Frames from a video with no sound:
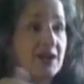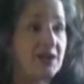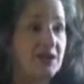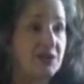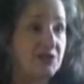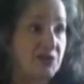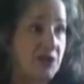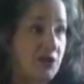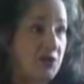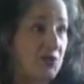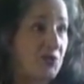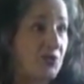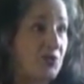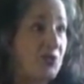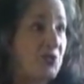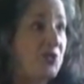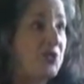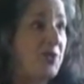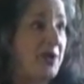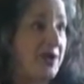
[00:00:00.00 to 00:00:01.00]
So
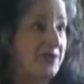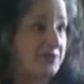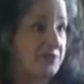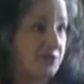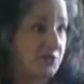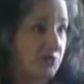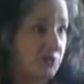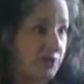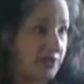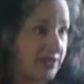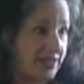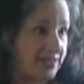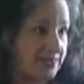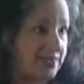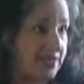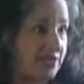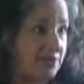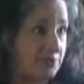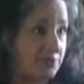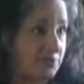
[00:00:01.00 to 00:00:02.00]
you have to create
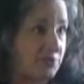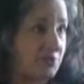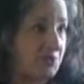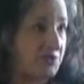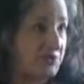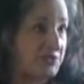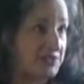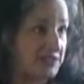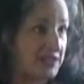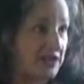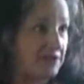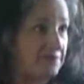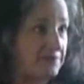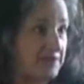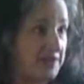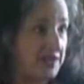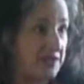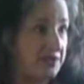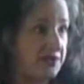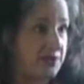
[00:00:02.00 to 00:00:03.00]
that for yourself
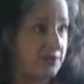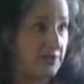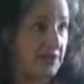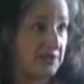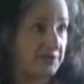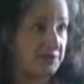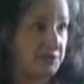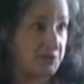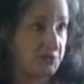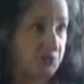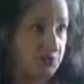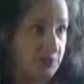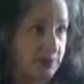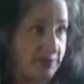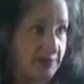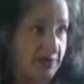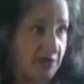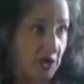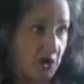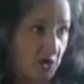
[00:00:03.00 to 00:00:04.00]
now. You have to
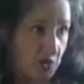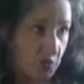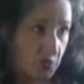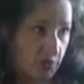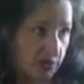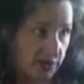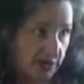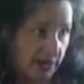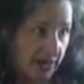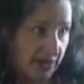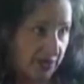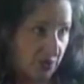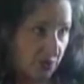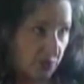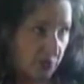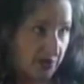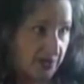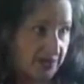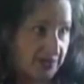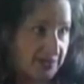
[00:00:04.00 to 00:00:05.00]
be okay
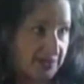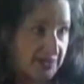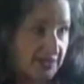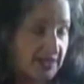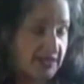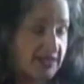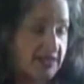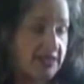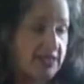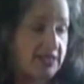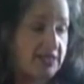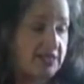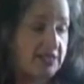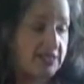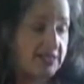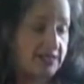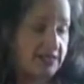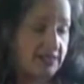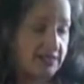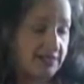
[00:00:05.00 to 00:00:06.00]
with,
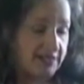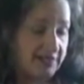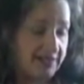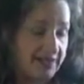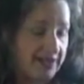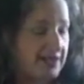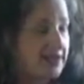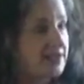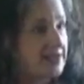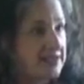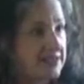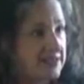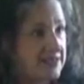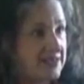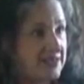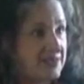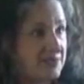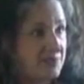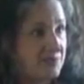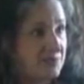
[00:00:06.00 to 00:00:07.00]
yeah,
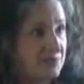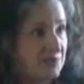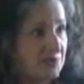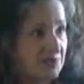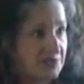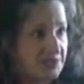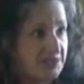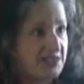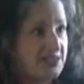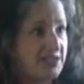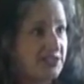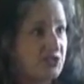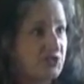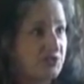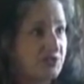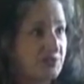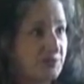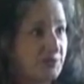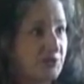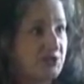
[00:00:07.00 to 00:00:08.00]
he was a
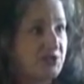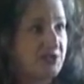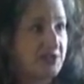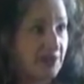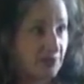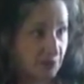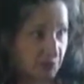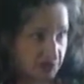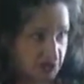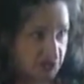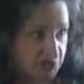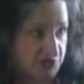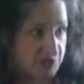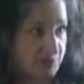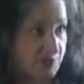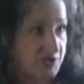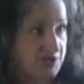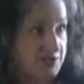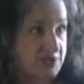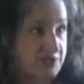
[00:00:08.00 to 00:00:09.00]
dangerous person. That was a
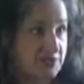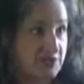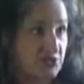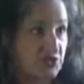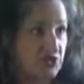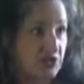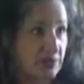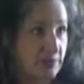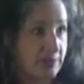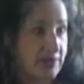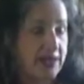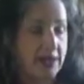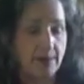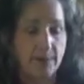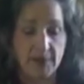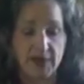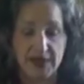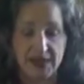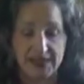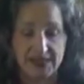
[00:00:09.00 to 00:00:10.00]
smart decision to make,
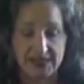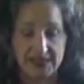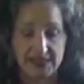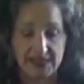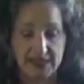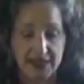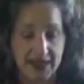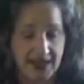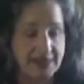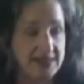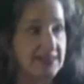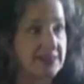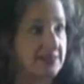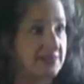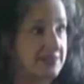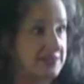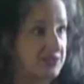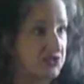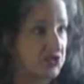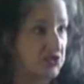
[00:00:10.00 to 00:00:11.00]
but it's not the
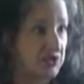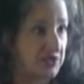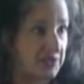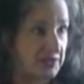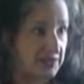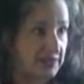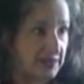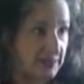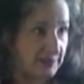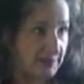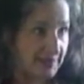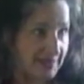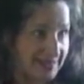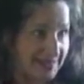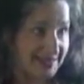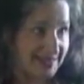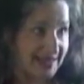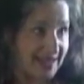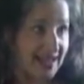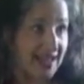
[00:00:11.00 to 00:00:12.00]
decision I need to make
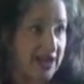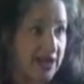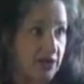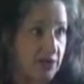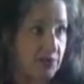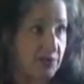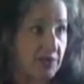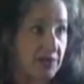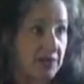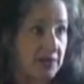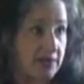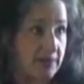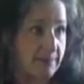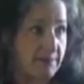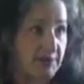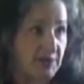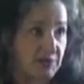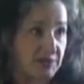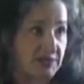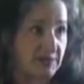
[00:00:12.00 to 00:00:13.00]
now
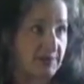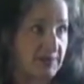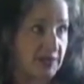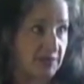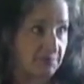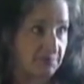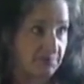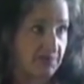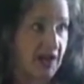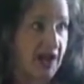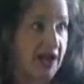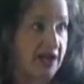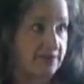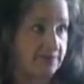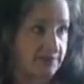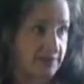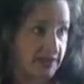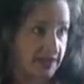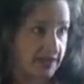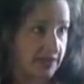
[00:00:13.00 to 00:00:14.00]
because I'm not
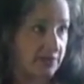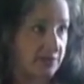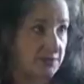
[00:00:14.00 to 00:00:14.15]
5 now.